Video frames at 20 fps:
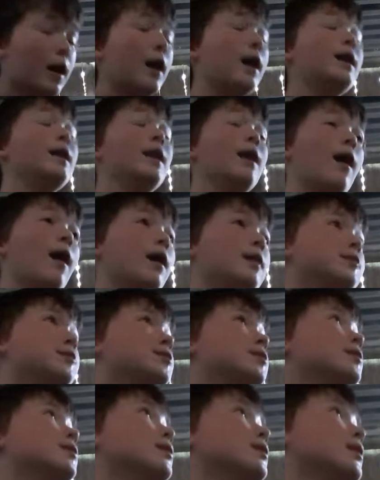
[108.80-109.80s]
a
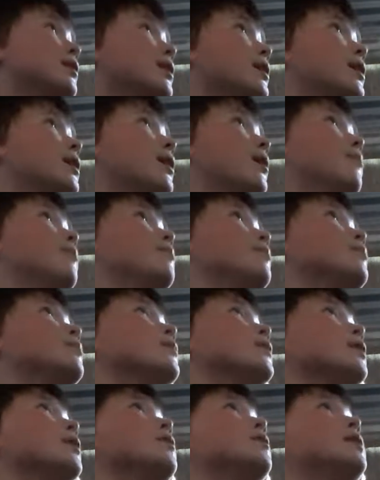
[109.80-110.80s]
lot. And
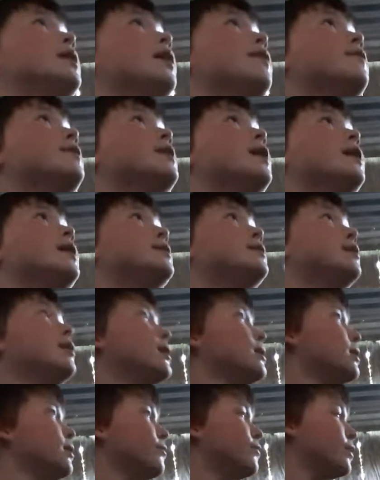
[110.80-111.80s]
whenever they
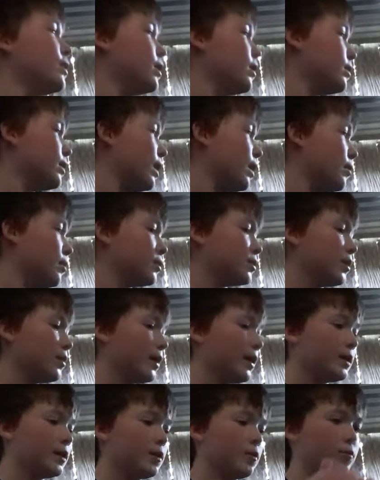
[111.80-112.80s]
take their video cameras out,
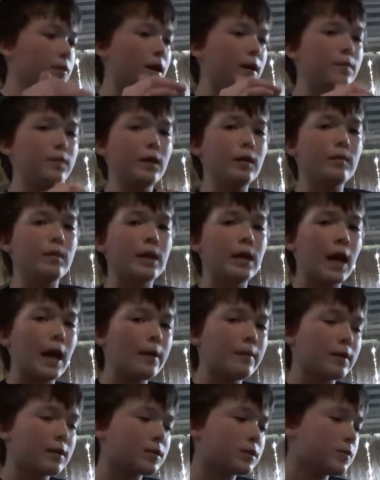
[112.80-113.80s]
like, you're raping me,
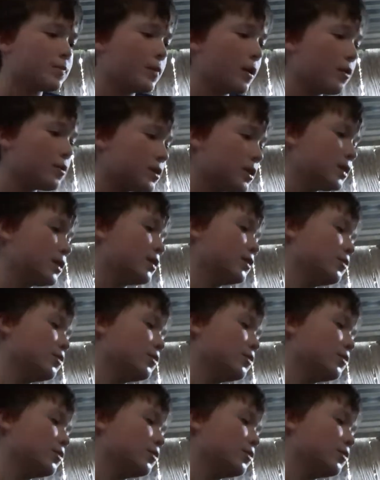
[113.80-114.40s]
I'm exposing